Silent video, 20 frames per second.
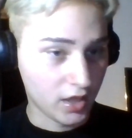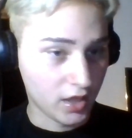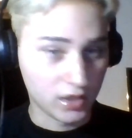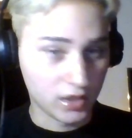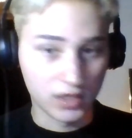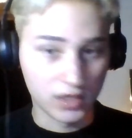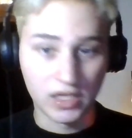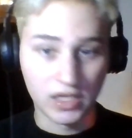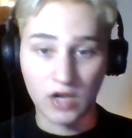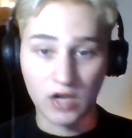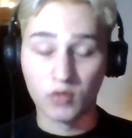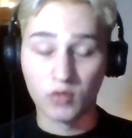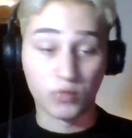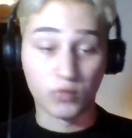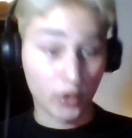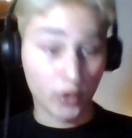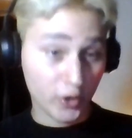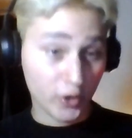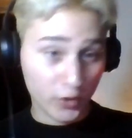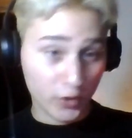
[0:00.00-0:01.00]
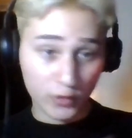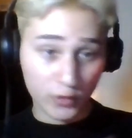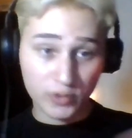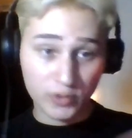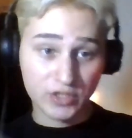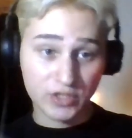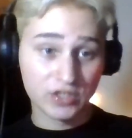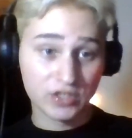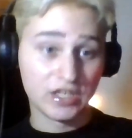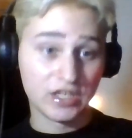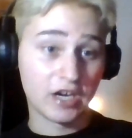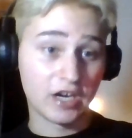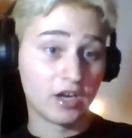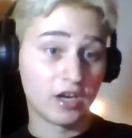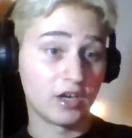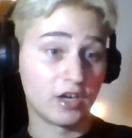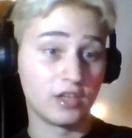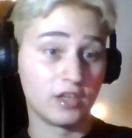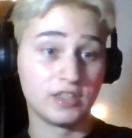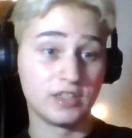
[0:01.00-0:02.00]
they're rude.
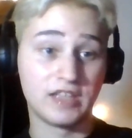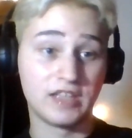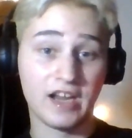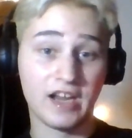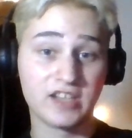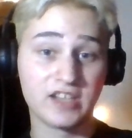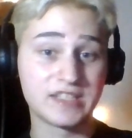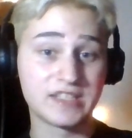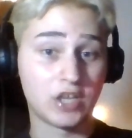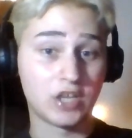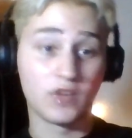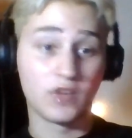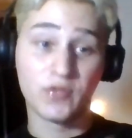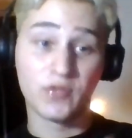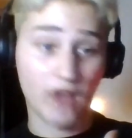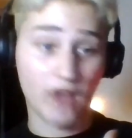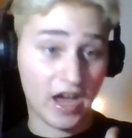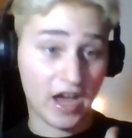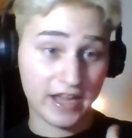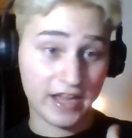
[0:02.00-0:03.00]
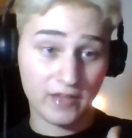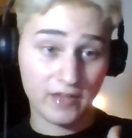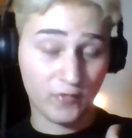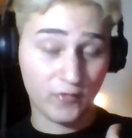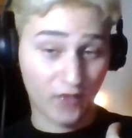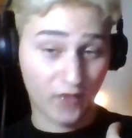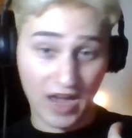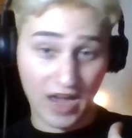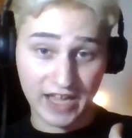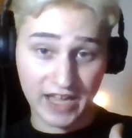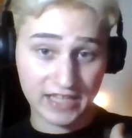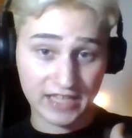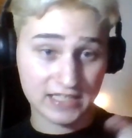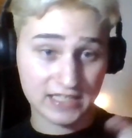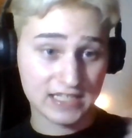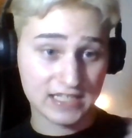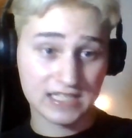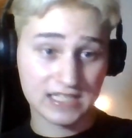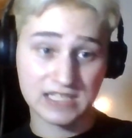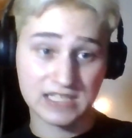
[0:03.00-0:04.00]
They start
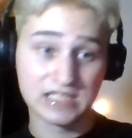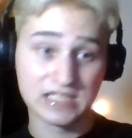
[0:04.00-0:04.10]
fights.